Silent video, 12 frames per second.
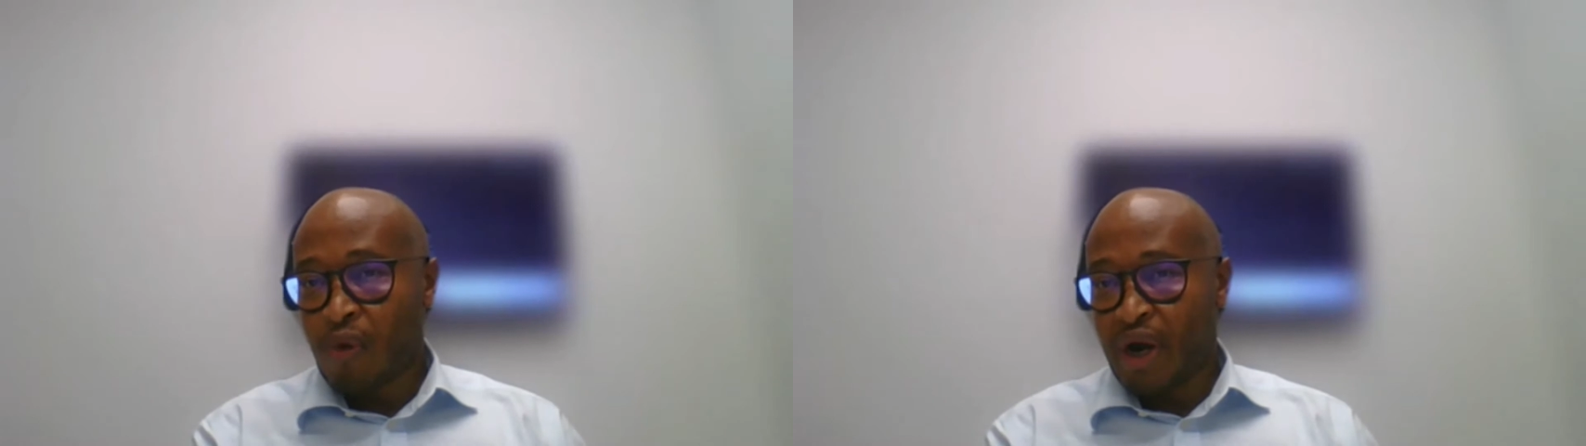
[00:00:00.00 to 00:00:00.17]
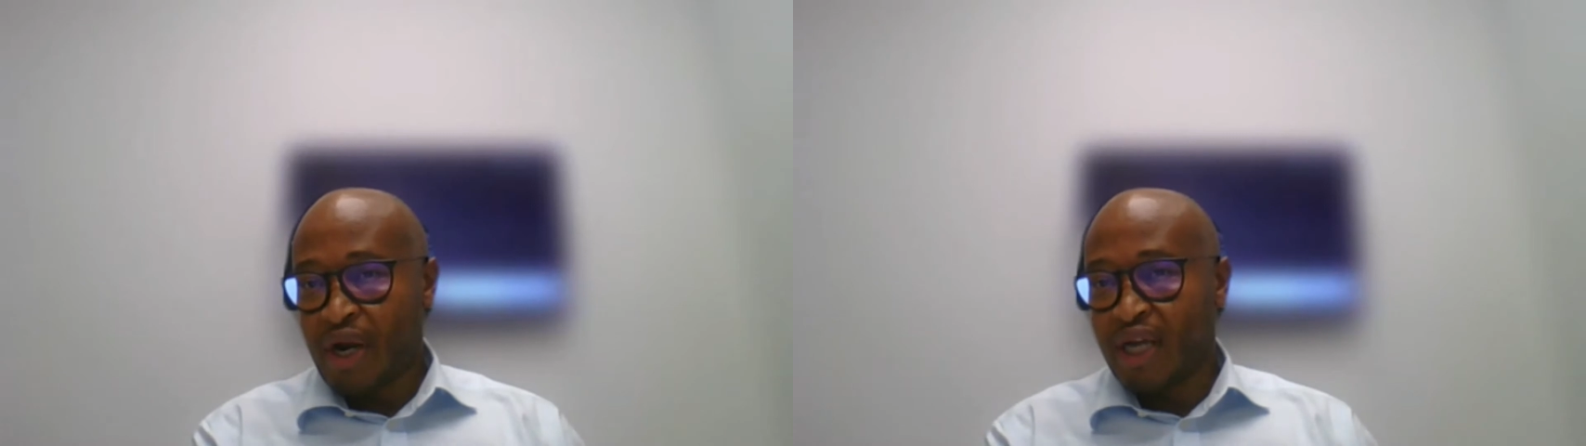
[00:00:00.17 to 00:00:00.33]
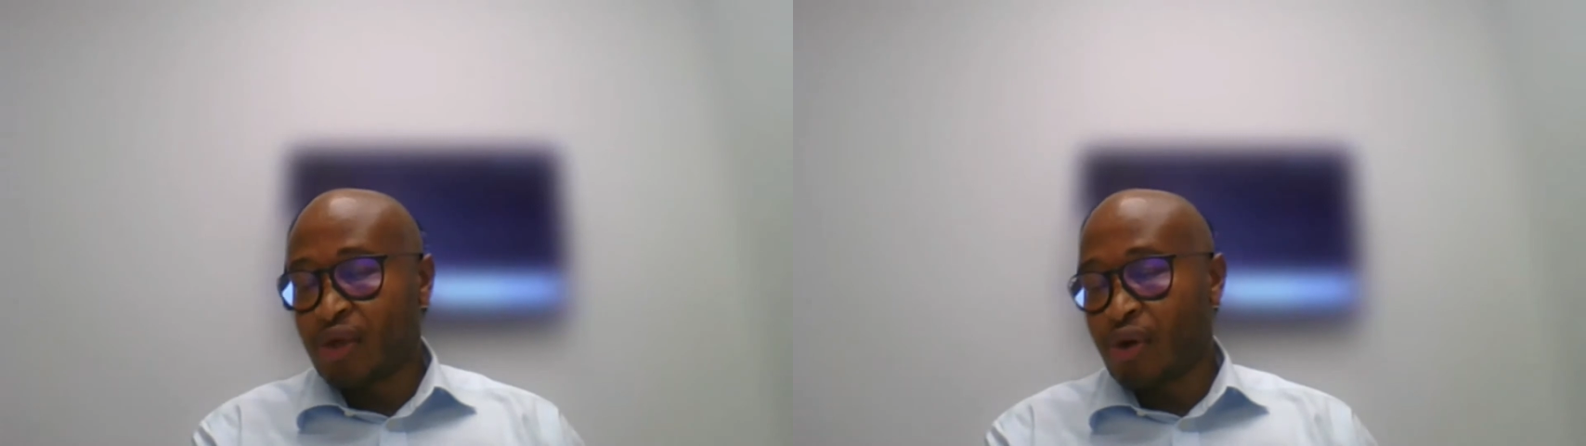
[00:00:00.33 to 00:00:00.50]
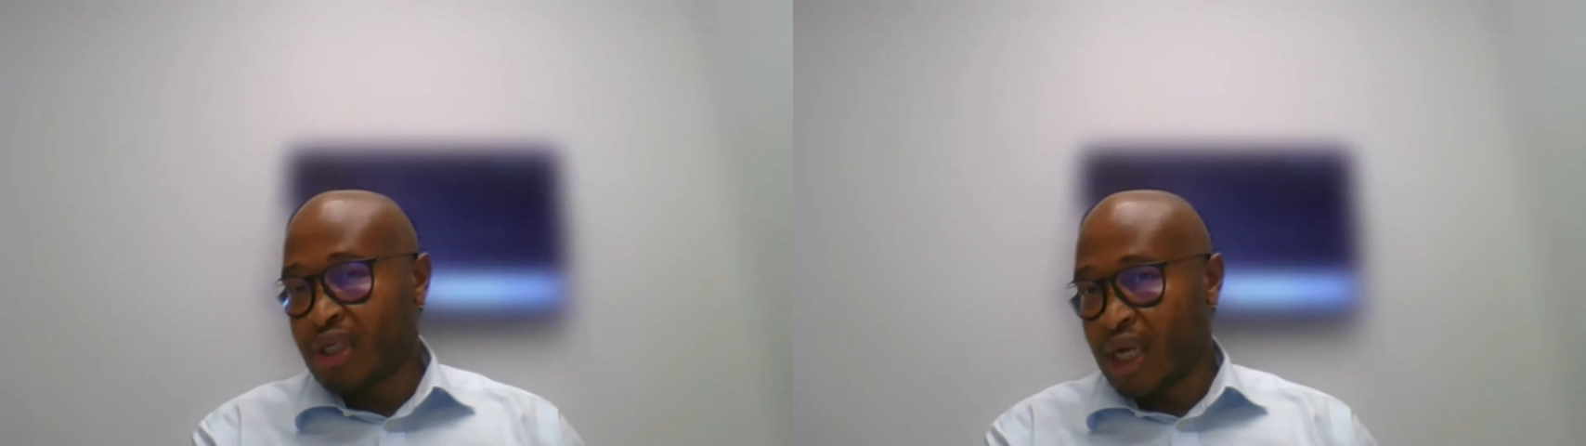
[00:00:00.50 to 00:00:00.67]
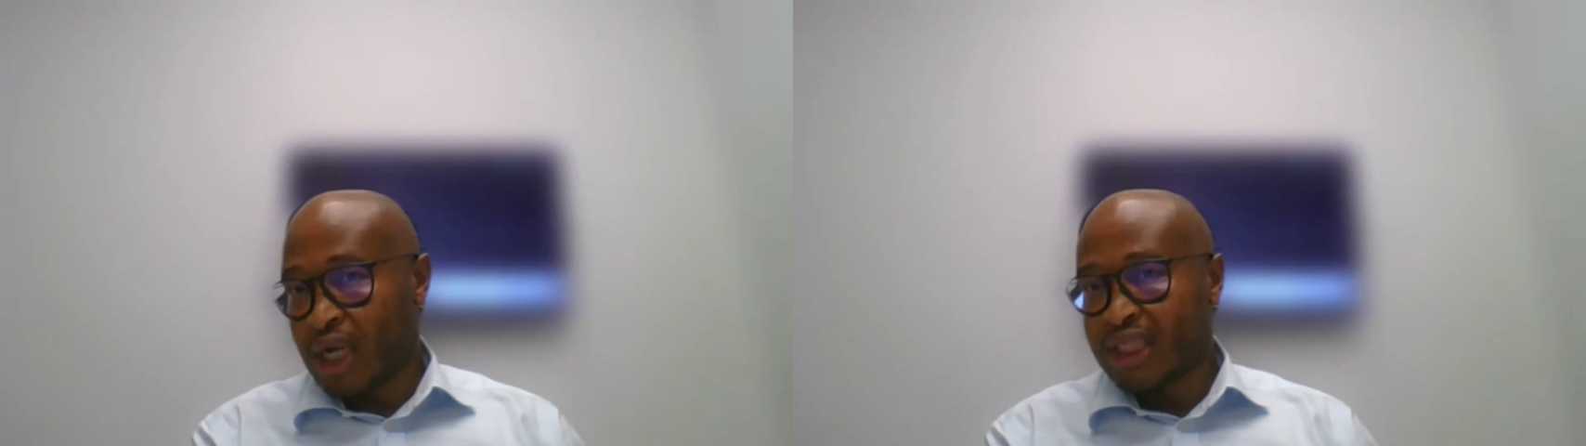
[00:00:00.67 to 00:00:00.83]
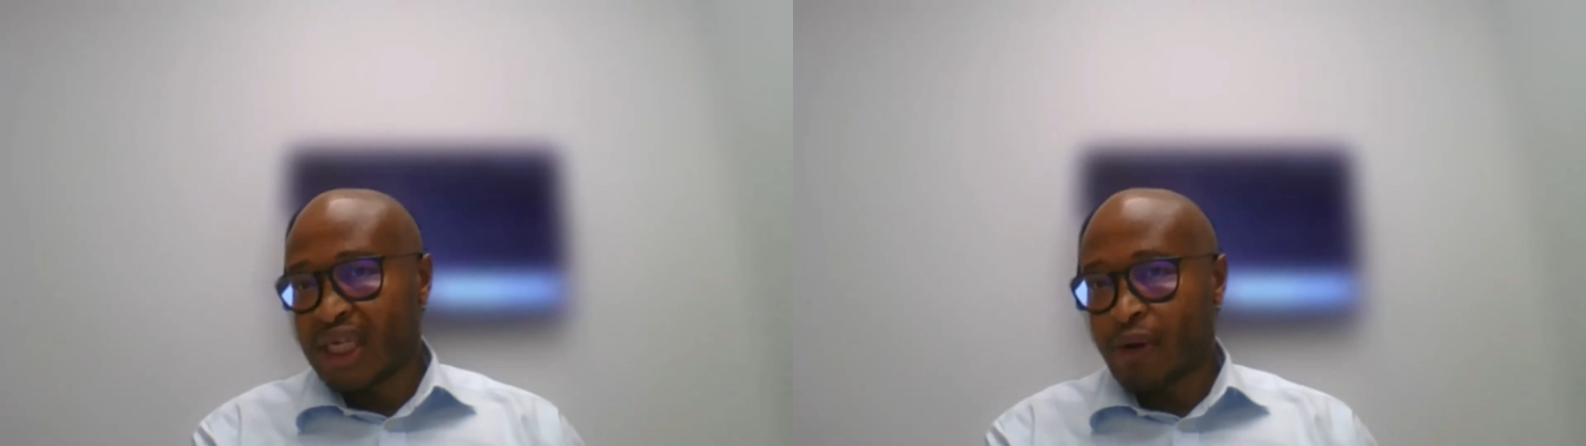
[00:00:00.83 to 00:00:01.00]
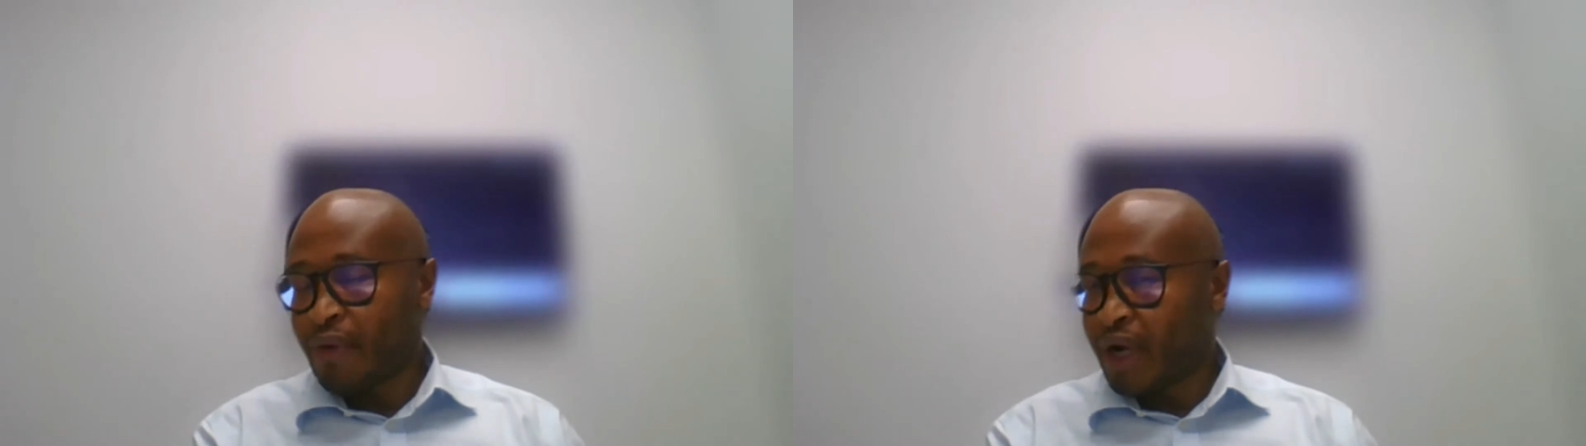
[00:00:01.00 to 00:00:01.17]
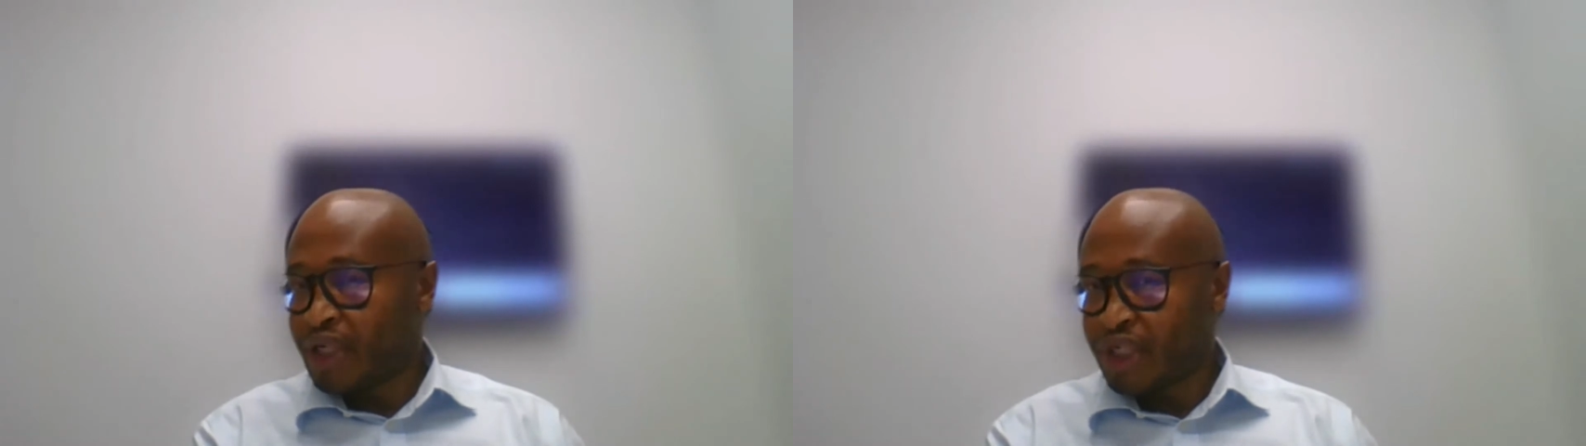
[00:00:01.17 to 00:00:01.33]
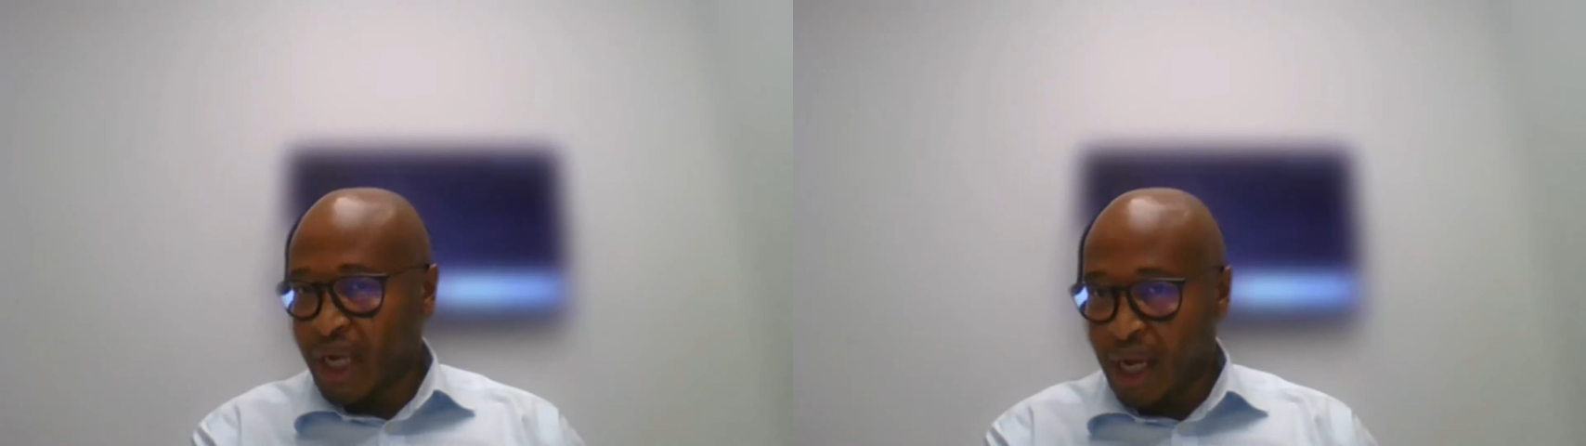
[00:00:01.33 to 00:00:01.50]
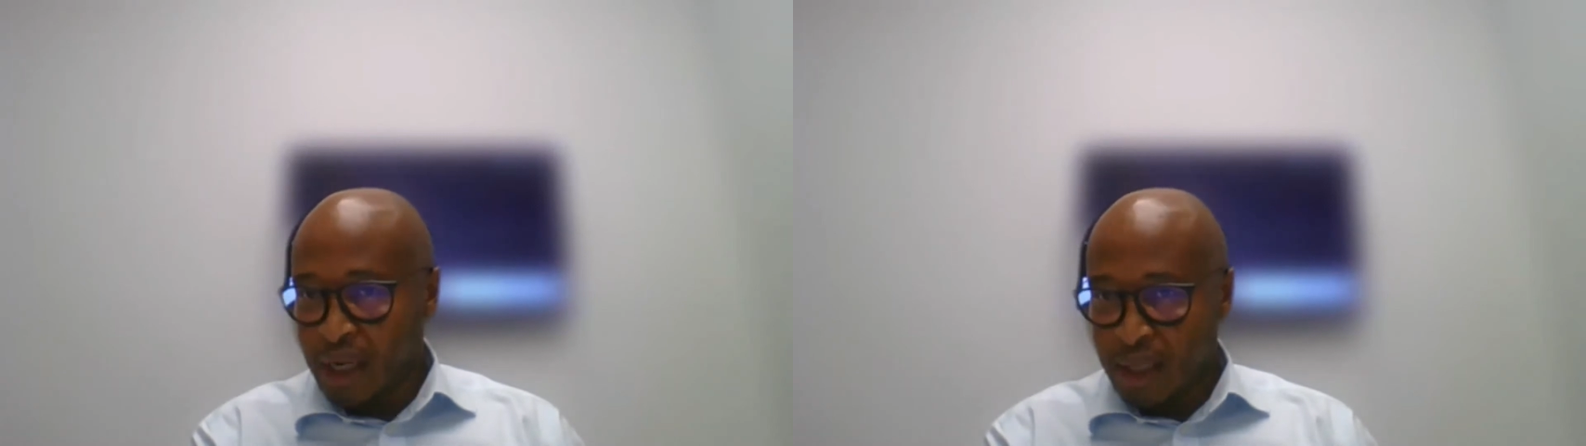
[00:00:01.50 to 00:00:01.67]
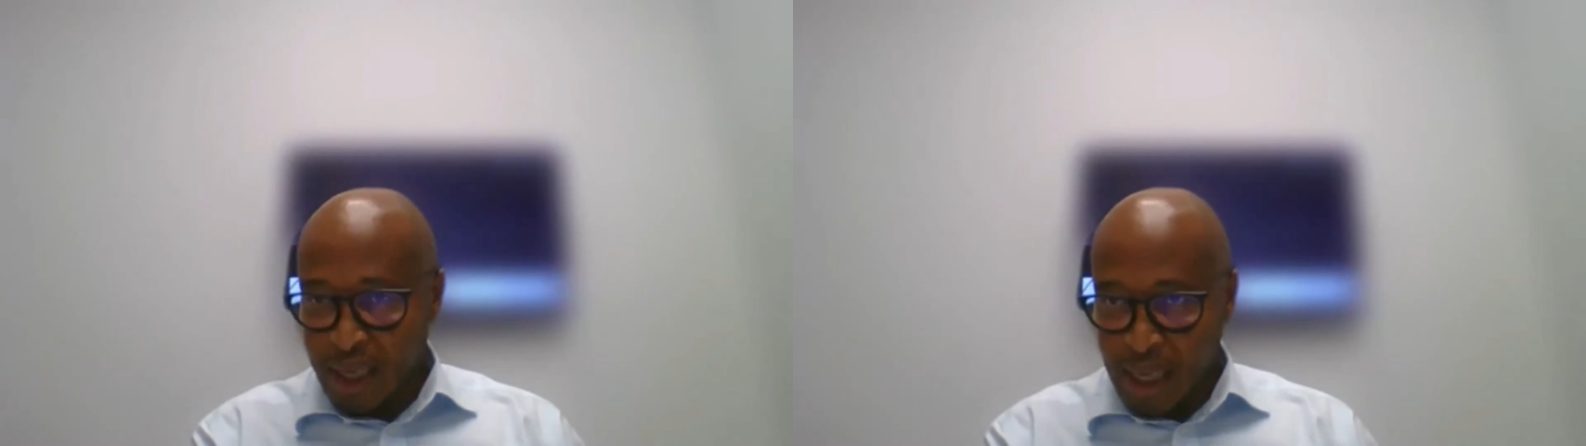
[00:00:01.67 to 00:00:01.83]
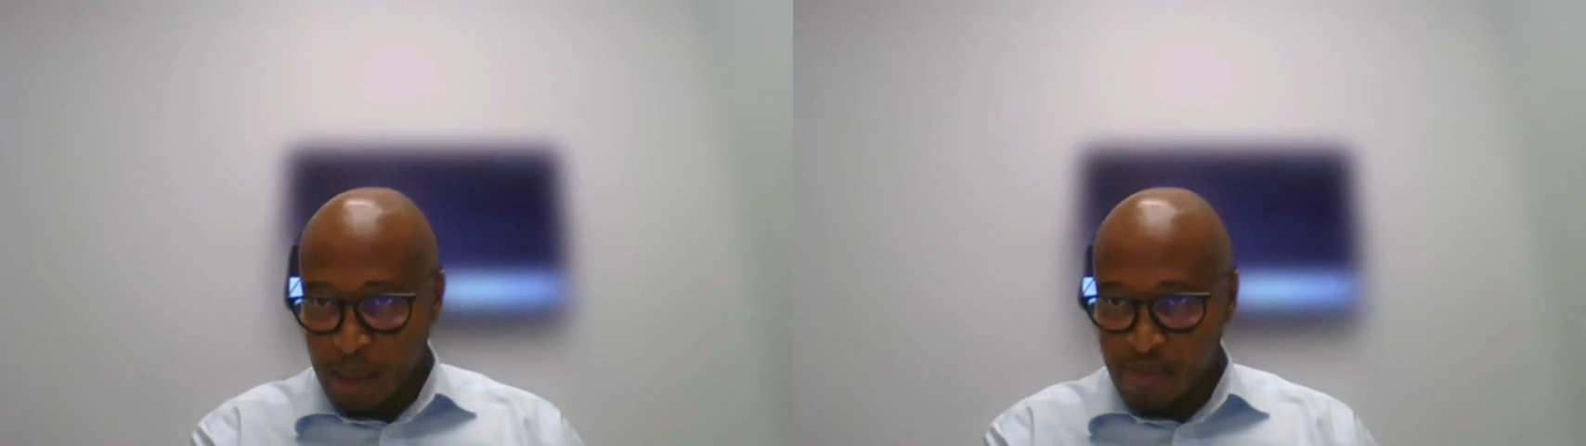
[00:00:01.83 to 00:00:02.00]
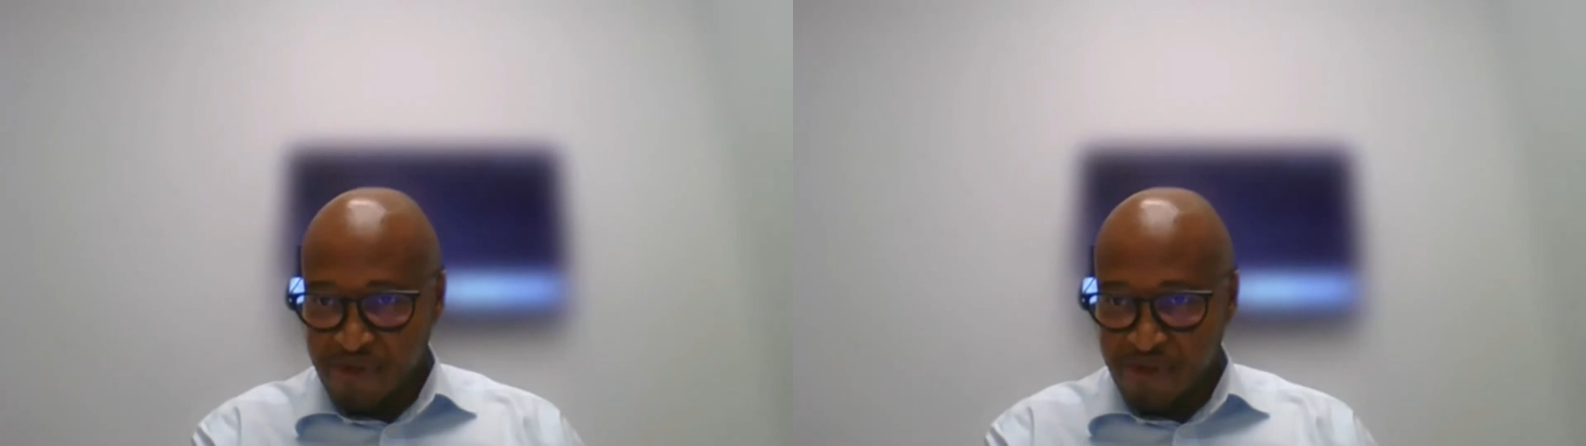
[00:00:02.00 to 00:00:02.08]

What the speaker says: what Exxaro does, our rationale